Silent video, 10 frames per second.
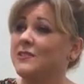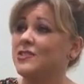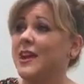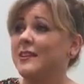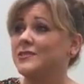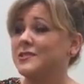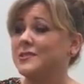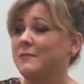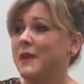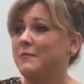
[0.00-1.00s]
the changes
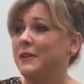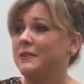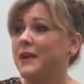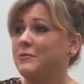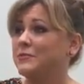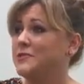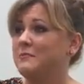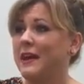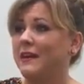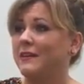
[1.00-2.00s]
that people are able to
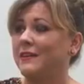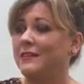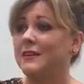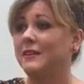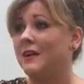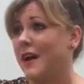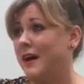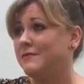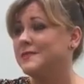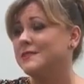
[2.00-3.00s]
make in their
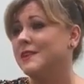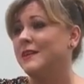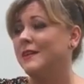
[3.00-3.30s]
lives